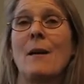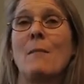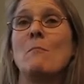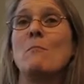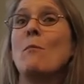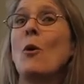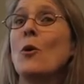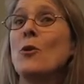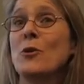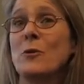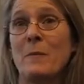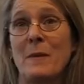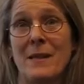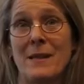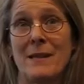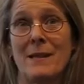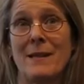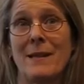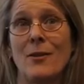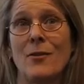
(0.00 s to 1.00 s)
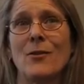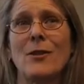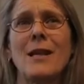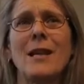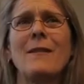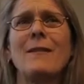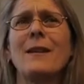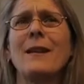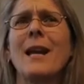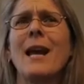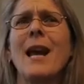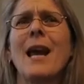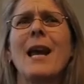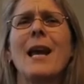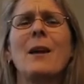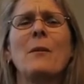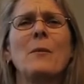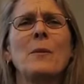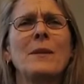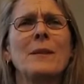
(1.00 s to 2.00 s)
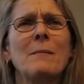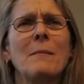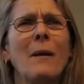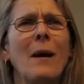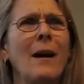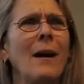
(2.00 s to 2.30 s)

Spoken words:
Most business leaders, even it was